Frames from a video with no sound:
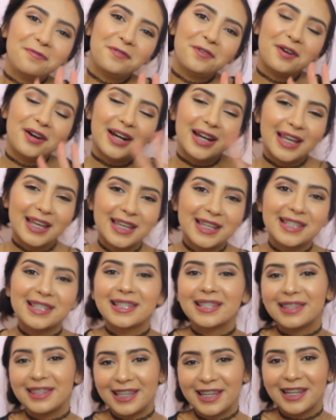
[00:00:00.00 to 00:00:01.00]
four is
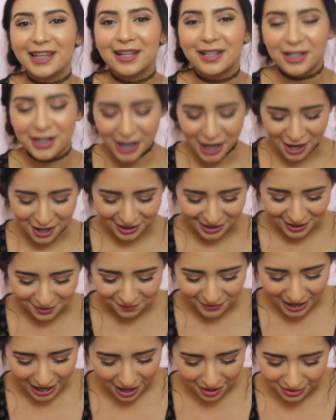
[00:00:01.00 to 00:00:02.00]
the chair
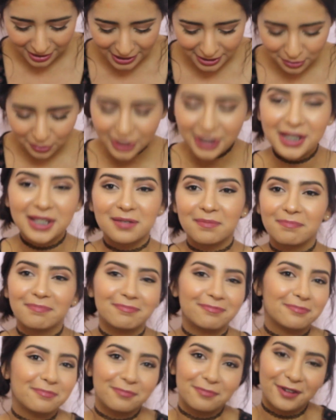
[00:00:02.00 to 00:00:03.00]
lift, and this one is
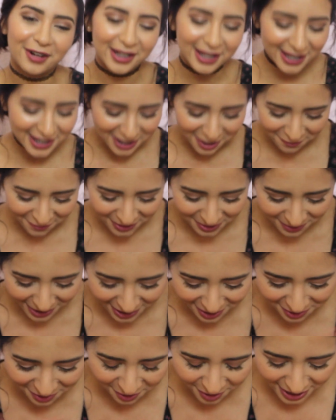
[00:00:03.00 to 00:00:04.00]
really
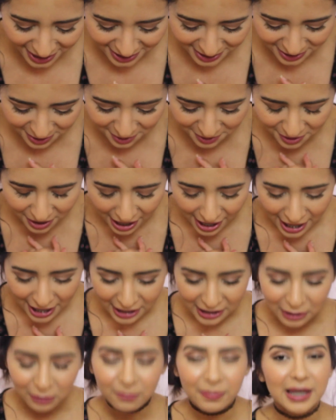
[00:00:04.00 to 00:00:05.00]
self-explanatory. So
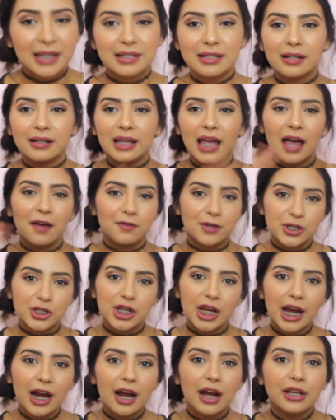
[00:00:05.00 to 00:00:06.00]
you basically have a
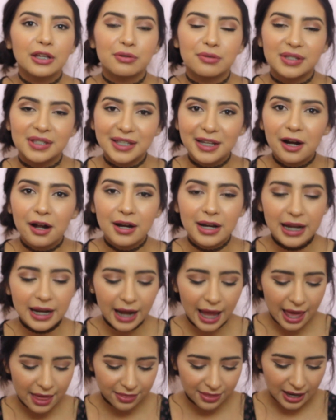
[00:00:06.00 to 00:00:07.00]
chair, you sit on
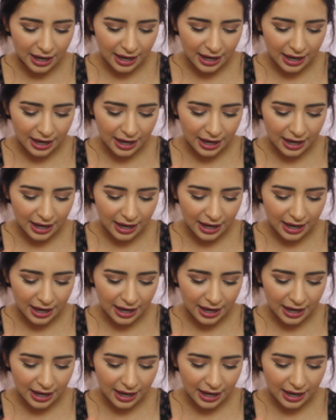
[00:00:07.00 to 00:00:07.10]
it, and